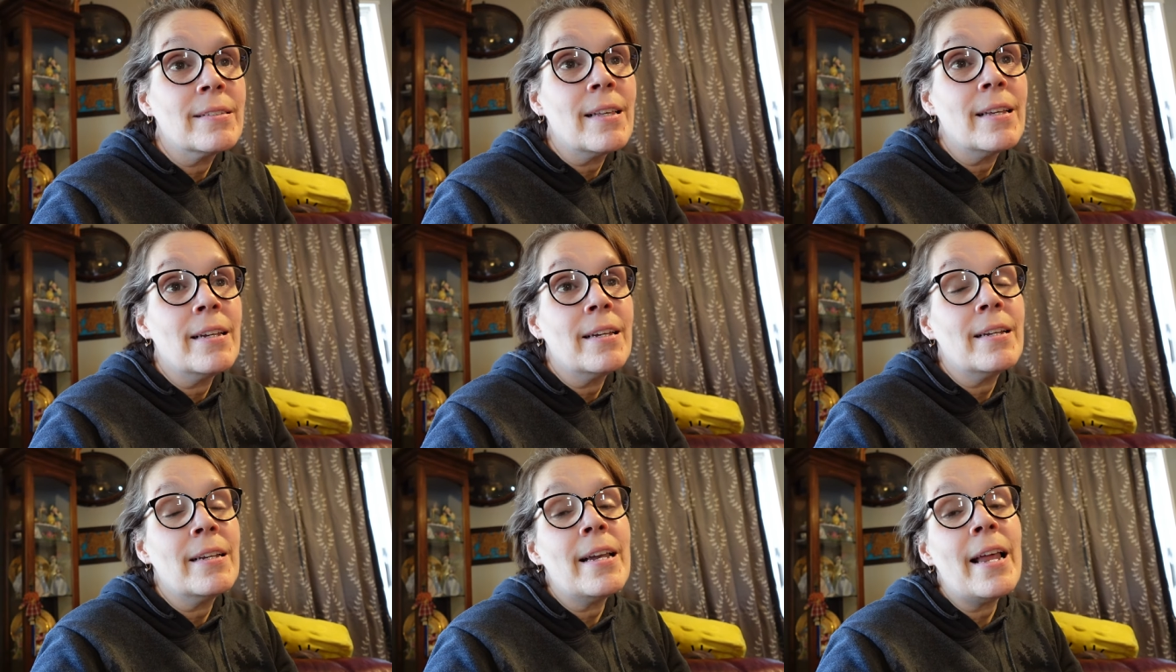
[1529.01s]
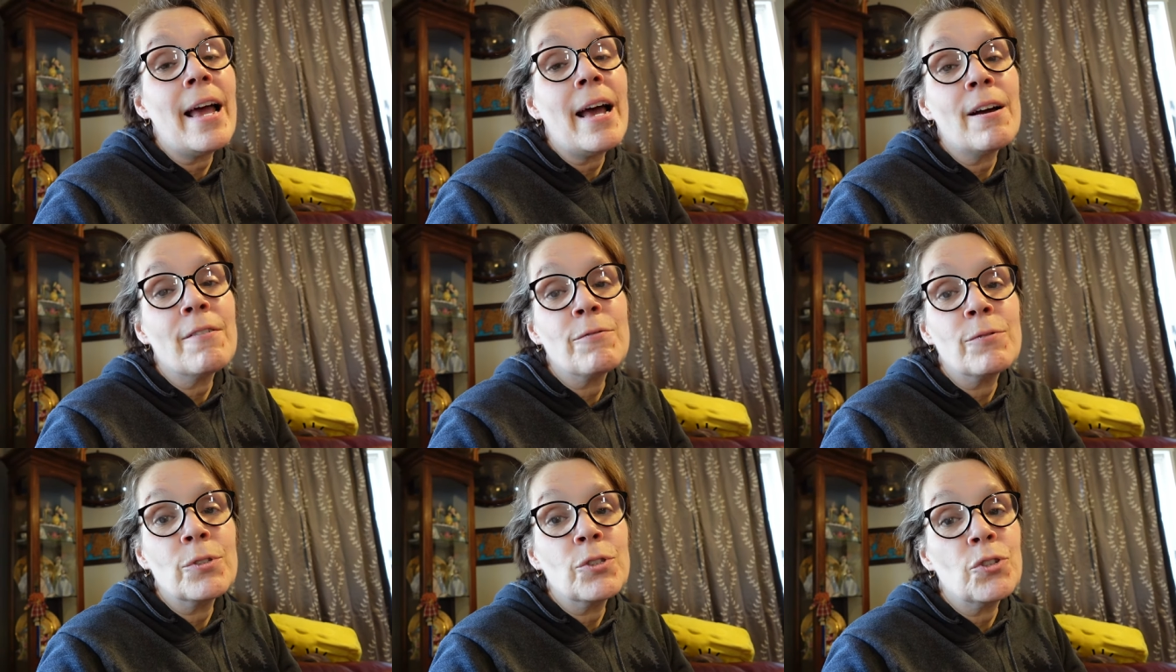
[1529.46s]
They didn't
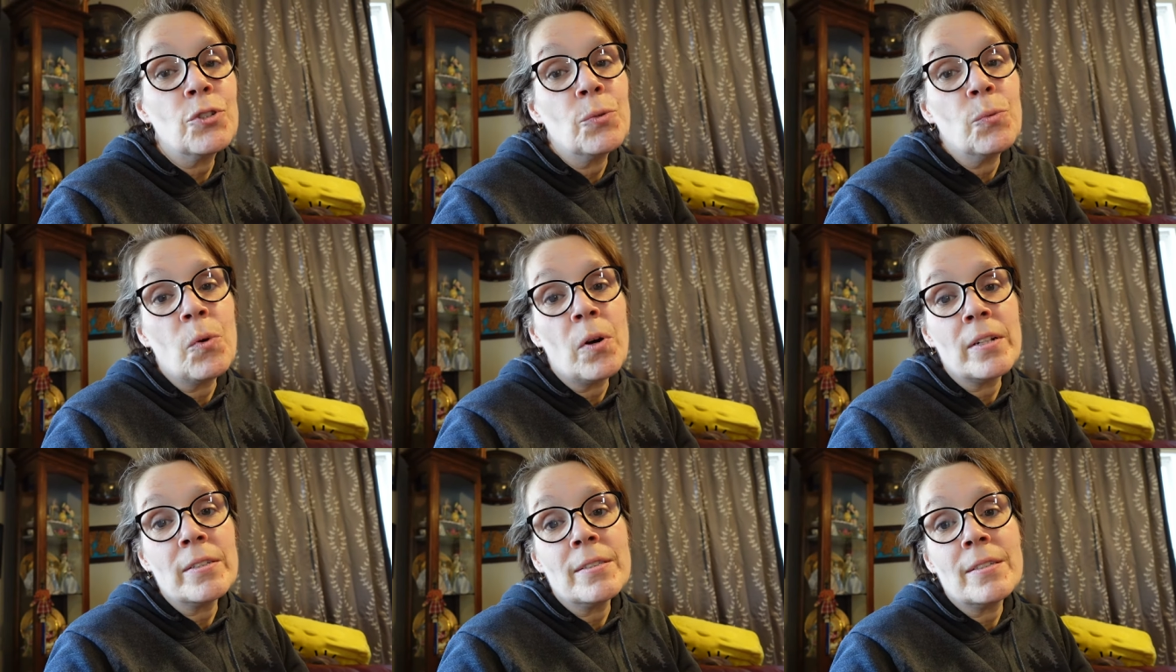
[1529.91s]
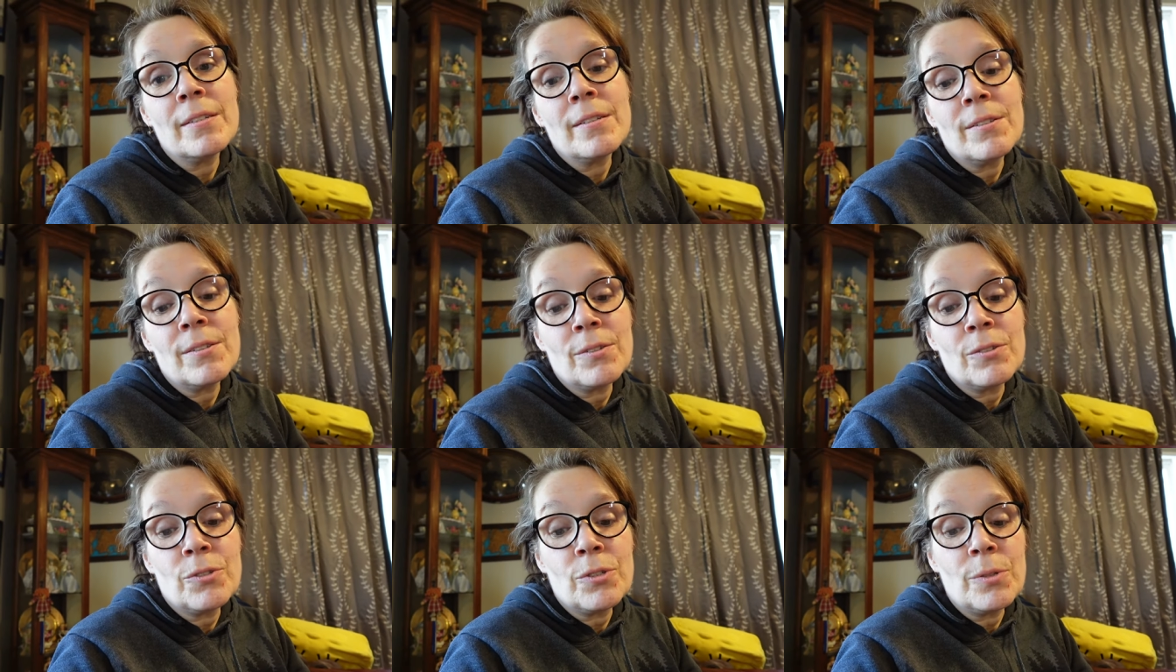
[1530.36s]
have what she wanted,
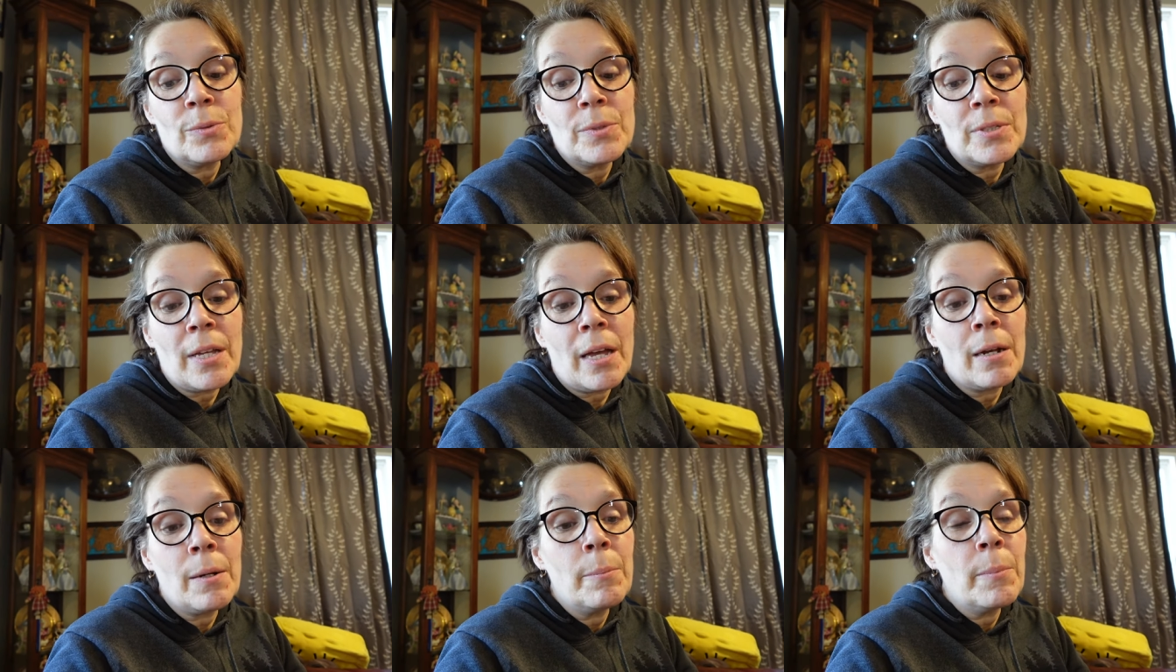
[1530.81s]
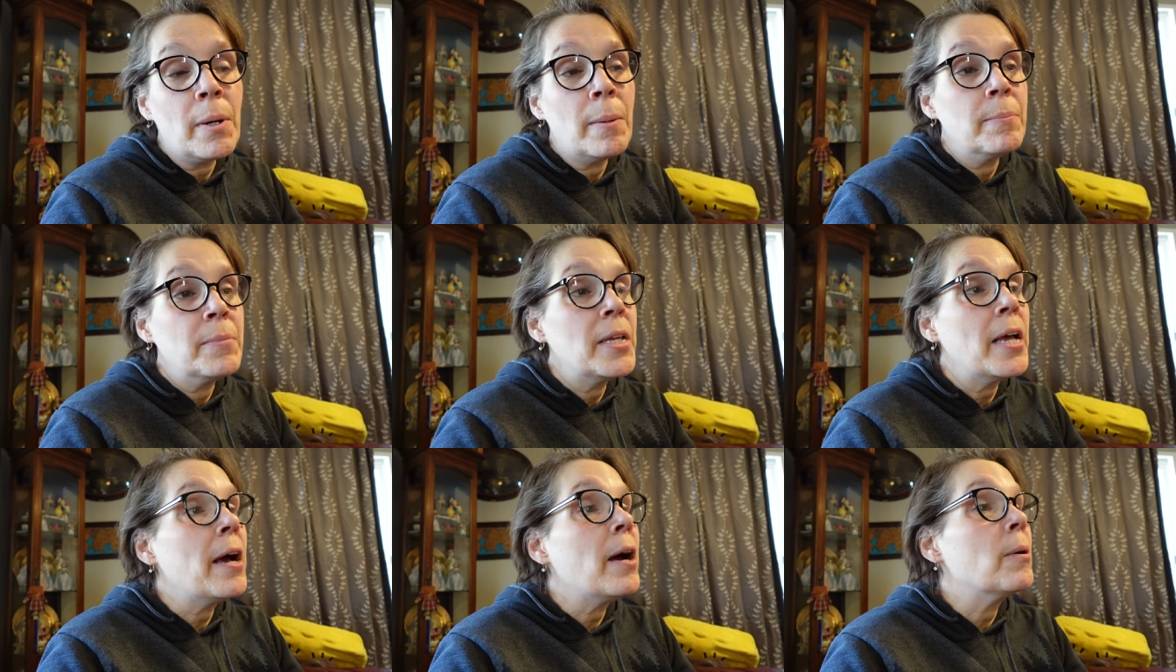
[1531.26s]
so she was kind of
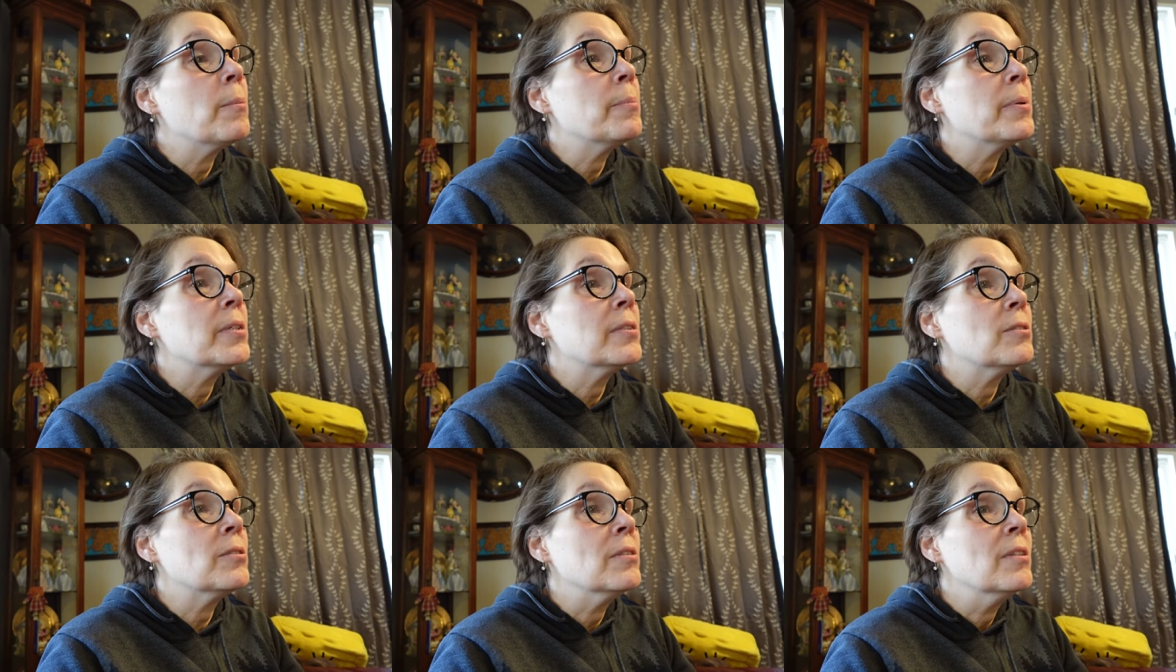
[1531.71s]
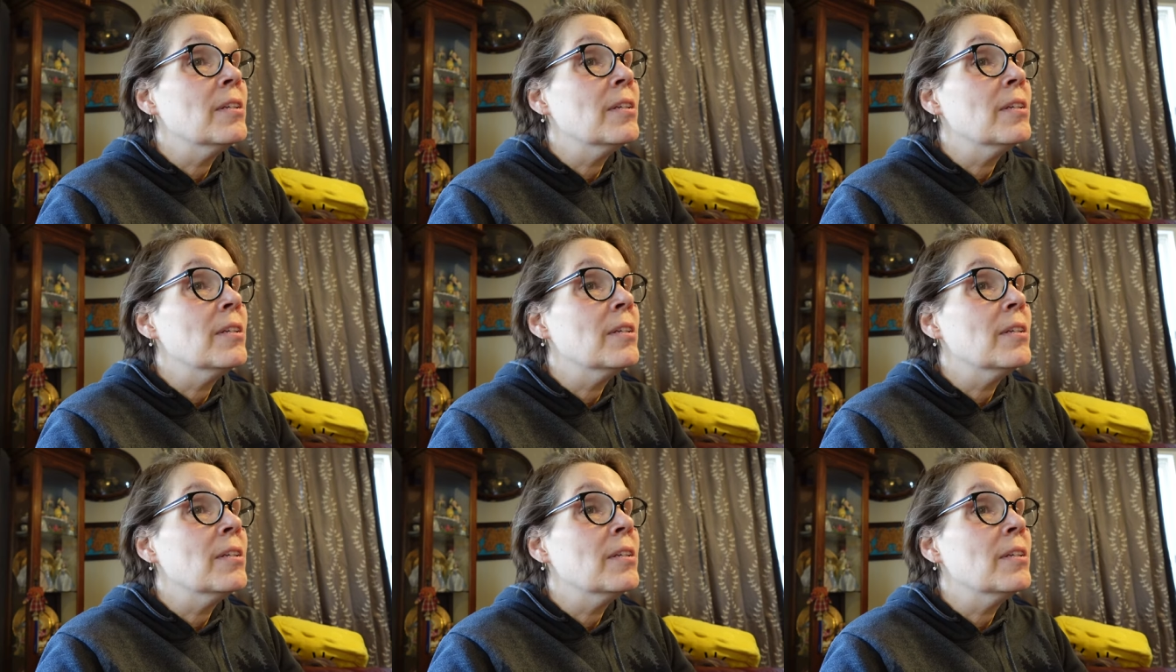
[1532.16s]
bummed out, but